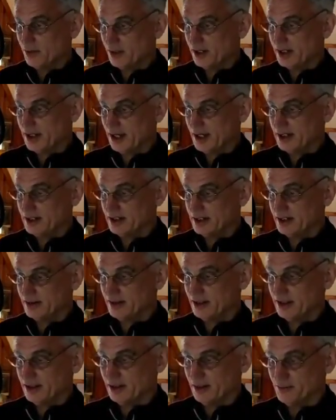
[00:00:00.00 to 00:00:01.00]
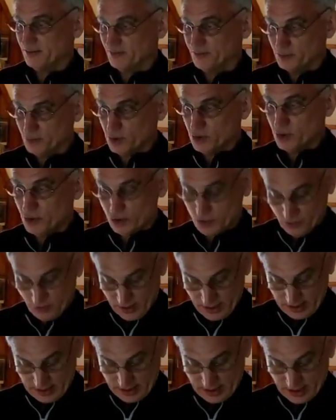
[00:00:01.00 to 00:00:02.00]
We're getting in the mood
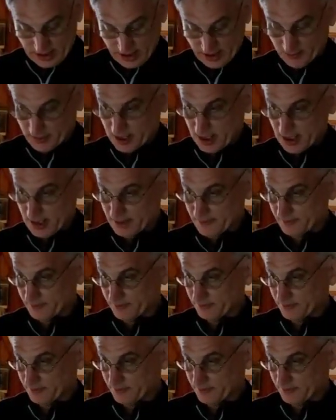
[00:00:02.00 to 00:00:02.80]
right now, man.